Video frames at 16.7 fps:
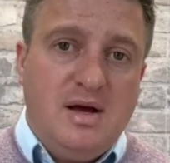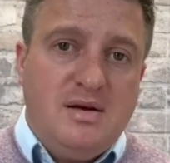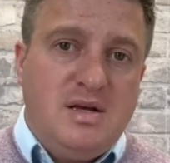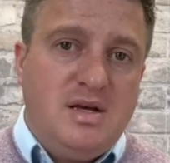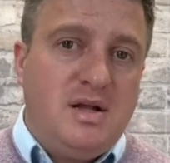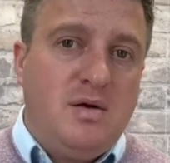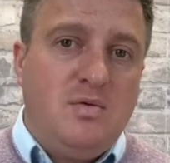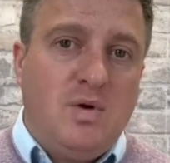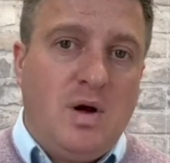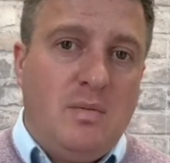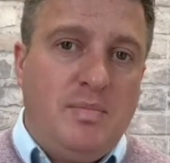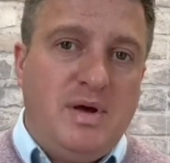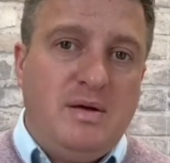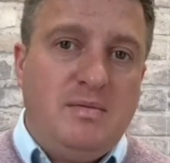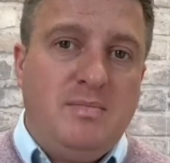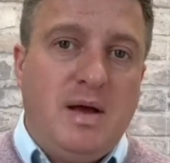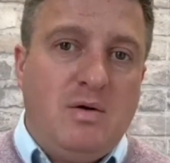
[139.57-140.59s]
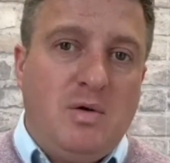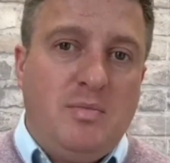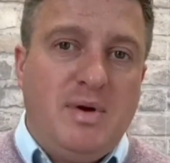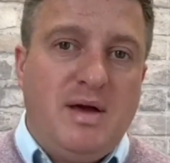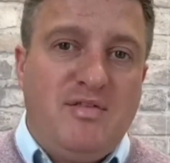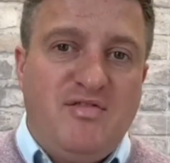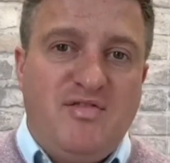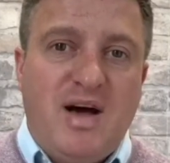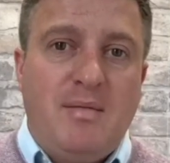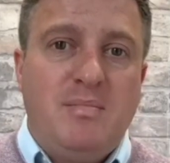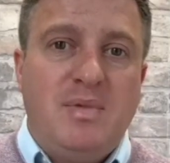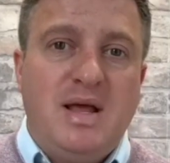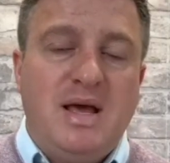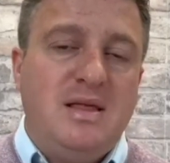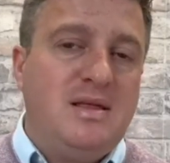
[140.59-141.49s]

It may well be a family,